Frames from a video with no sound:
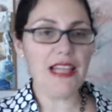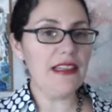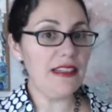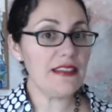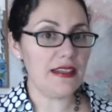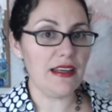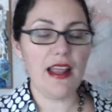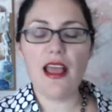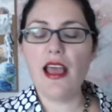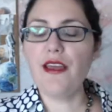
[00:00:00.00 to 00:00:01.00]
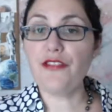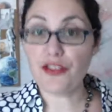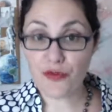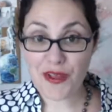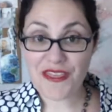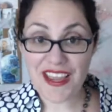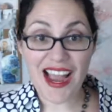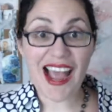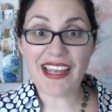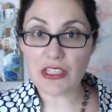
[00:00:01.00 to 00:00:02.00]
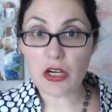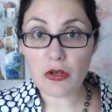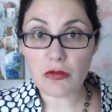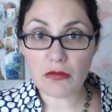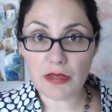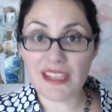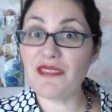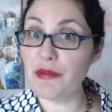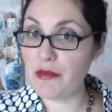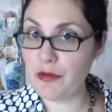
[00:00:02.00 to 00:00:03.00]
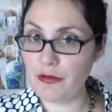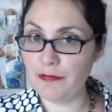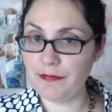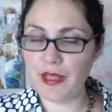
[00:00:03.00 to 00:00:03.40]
Listen, if there's one thing I know, it's people.